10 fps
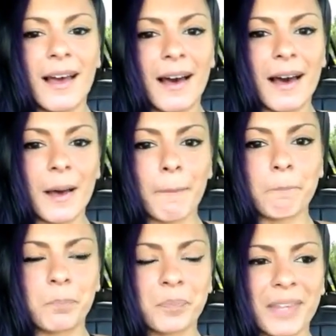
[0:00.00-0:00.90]

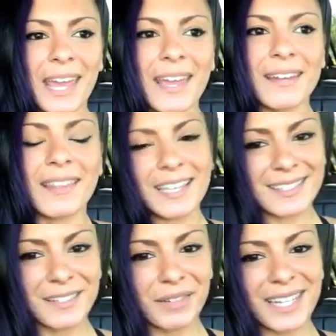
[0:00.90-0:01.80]
Um, and thanks
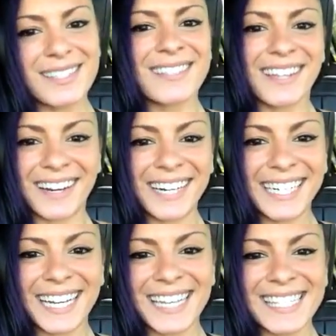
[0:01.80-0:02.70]
in advance. All right,
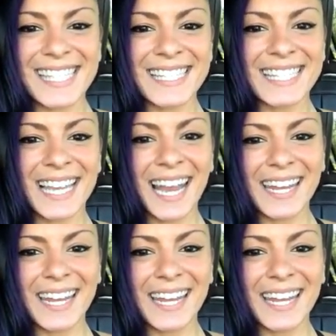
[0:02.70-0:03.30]
guys. See you